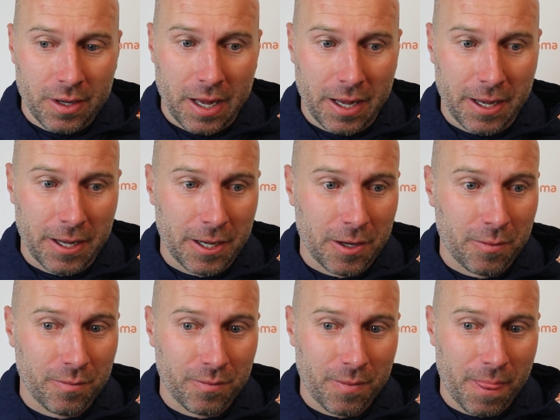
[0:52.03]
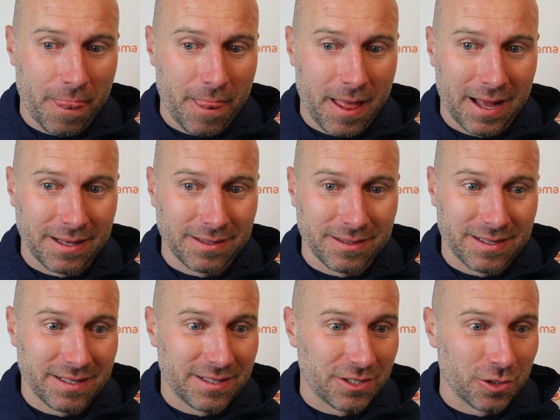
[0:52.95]
and
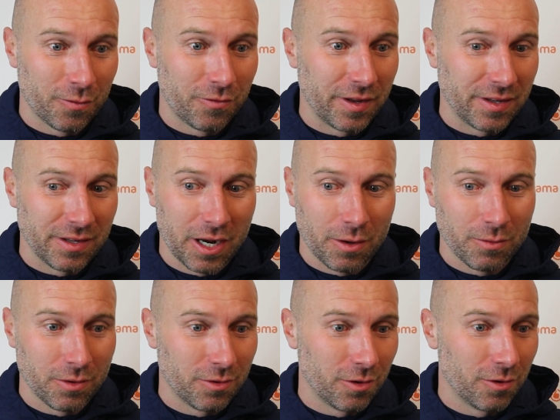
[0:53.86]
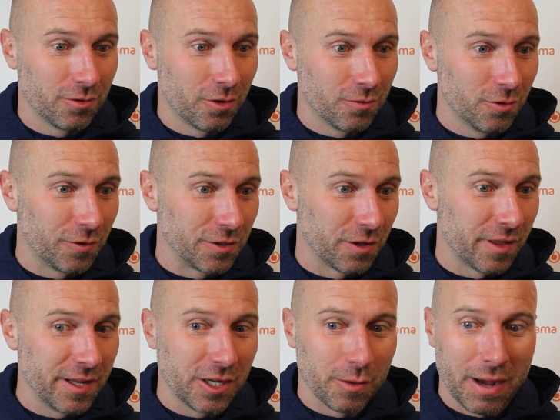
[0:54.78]
this is something, you know, not nothing to
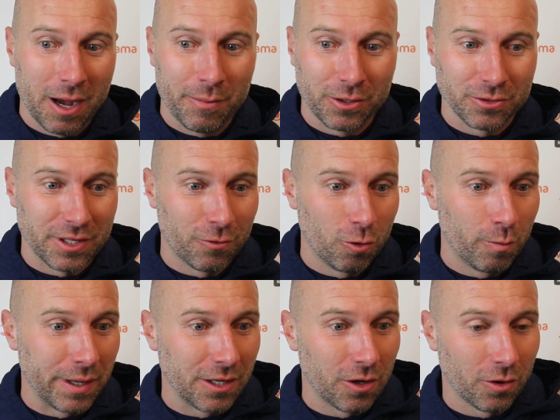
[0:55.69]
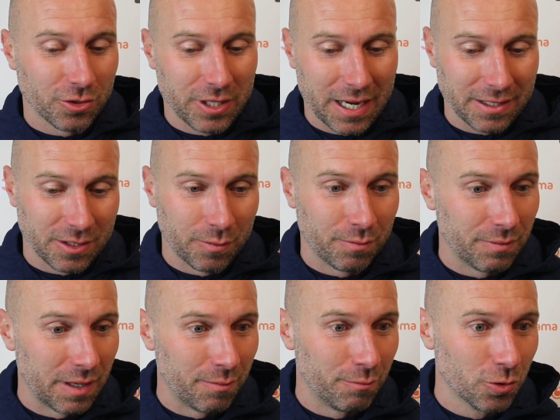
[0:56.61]
think about, because they've all been contact
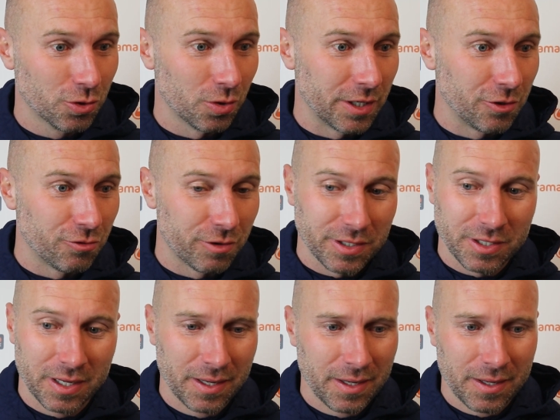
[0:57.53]
and muscle injuries.